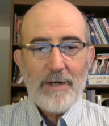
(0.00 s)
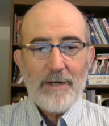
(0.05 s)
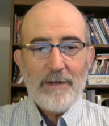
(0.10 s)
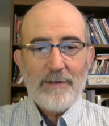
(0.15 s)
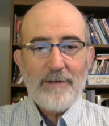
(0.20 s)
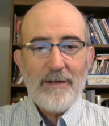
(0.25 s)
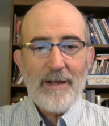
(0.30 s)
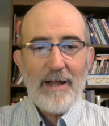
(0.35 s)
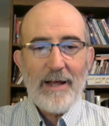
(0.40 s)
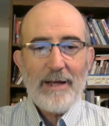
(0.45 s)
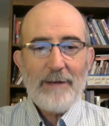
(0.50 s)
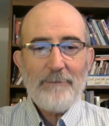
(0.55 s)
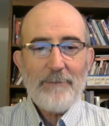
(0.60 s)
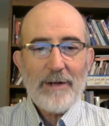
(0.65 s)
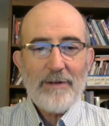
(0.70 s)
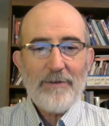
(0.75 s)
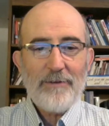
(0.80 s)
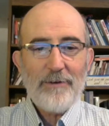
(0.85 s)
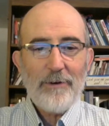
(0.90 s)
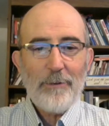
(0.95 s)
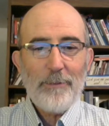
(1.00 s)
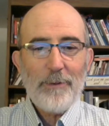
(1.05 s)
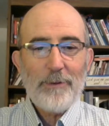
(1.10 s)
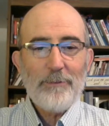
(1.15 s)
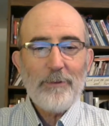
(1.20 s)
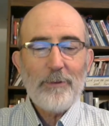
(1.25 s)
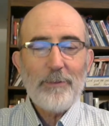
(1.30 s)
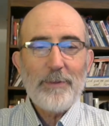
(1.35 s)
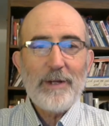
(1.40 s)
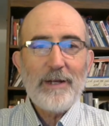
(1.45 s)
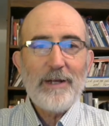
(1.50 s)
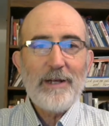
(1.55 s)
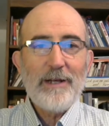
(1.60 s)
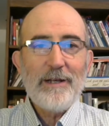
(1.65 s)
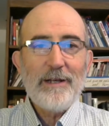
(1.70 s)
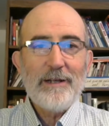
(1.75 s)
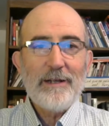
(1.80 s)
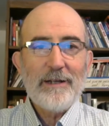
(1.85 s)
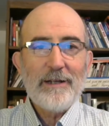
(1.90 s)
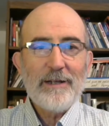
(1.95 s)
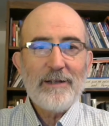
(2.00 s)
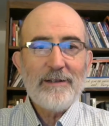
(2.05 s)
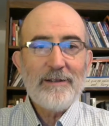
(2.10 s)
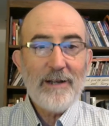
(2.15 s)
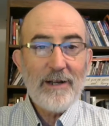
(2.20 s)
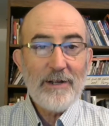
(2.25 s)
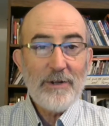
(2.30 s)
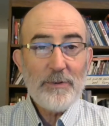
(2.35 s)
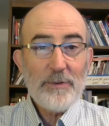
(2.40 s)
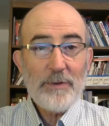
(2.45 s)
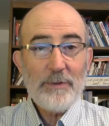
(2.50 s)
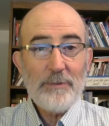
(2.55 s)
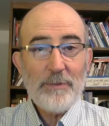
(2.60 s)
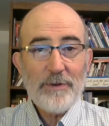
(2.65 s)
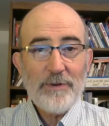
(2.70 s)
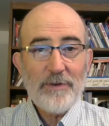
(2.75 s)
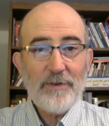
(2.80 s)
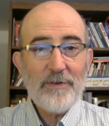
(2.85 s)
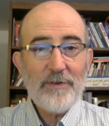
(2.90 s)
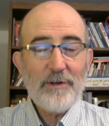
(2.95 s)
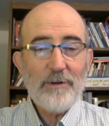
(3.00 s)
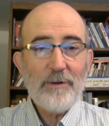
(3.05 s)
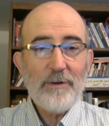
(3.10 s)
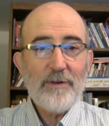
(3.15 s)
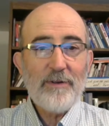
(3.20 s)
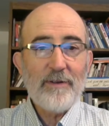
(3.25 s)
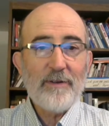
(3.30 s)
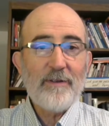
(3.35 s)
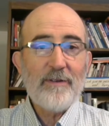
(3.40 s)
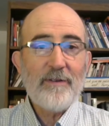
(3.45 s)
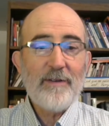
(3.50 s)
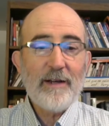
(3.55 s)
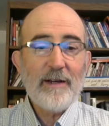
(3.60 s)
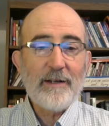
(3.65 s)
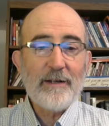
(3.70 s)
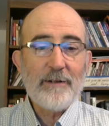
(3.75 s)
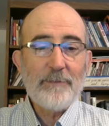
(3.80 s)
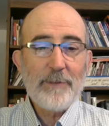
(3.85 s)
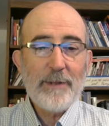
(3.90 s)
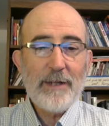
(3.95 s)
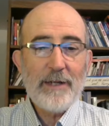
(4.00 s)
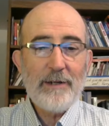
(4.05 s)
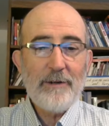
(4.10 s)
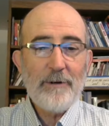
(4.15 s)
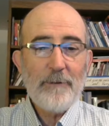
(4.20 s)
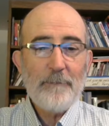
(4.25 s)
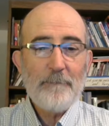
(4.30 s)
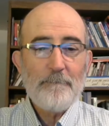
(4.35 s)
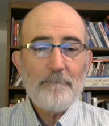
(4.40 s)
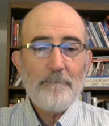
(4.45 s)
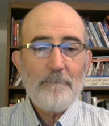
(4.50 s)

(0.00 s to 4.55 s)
Today, my sermon will be continuing with the series in 2 Peter.